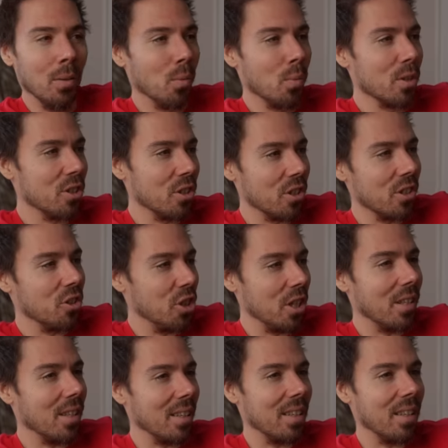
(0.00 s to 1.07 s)
We're just
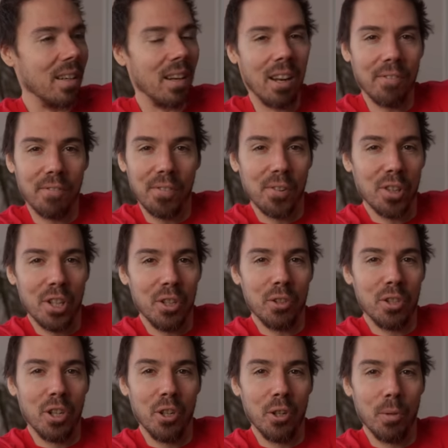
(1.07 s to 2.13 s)
chilling up uh, for
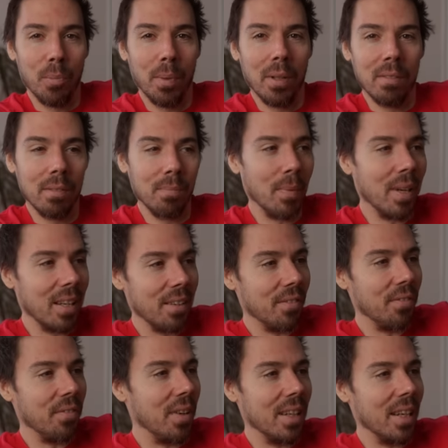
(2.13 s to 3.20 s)
YouTube,
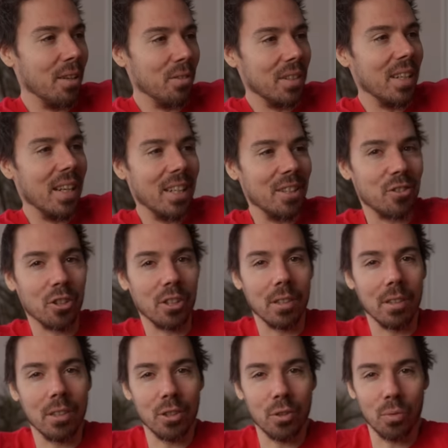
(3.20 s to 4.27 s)
making fun out in nature.
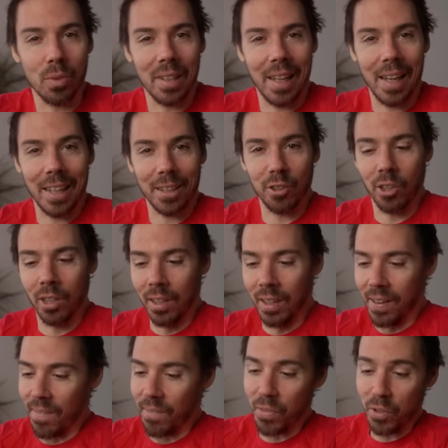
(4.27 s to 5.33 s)
Just relax.
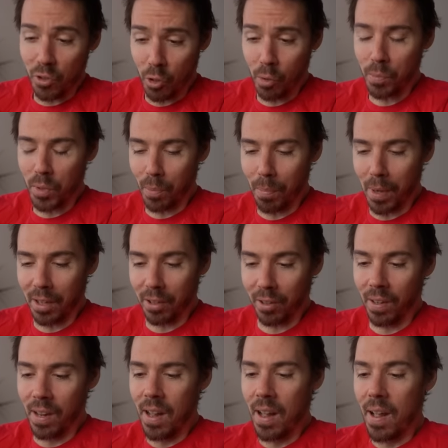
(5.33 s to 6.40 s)
Zooms are
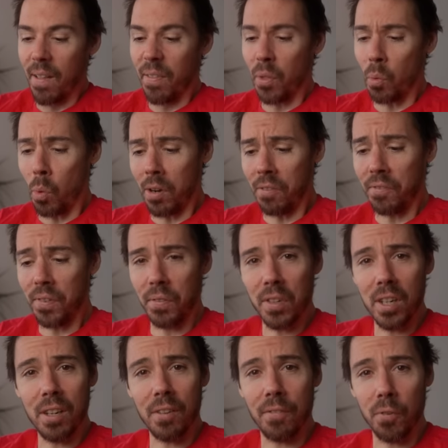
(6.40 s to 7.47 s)
better. The
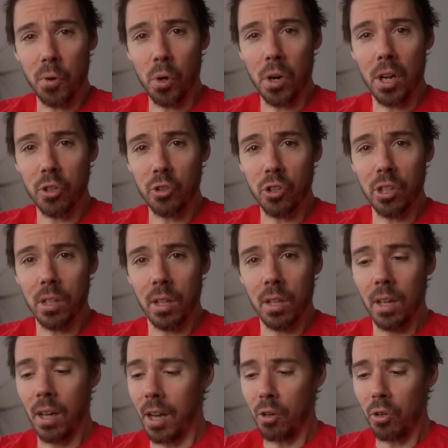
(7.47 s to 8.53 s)
150 to 400,
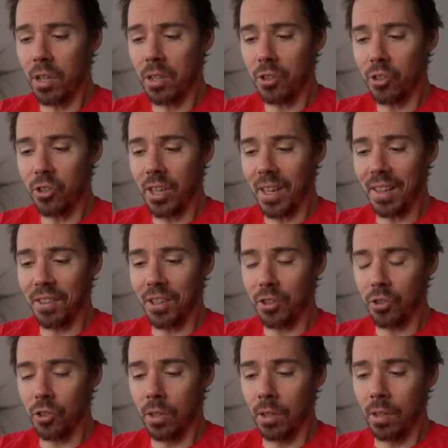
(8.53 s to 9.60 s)
I don't understand
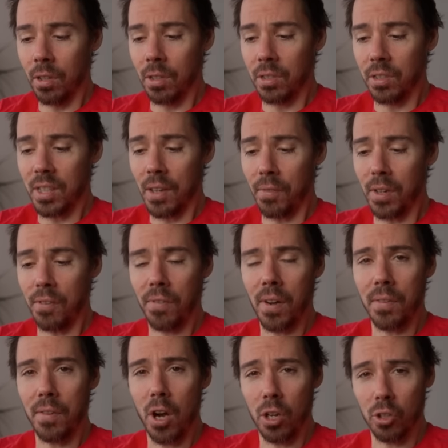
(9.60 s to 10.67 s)
this.
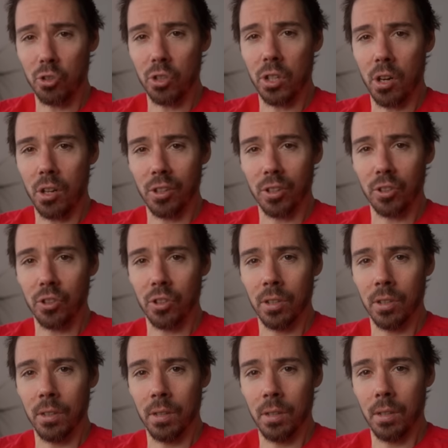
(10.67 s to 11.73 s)
$7,500
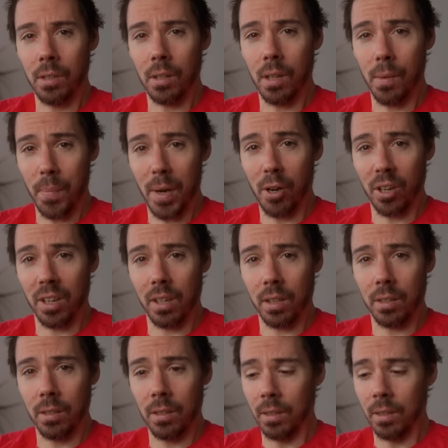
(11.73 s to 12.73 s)
American.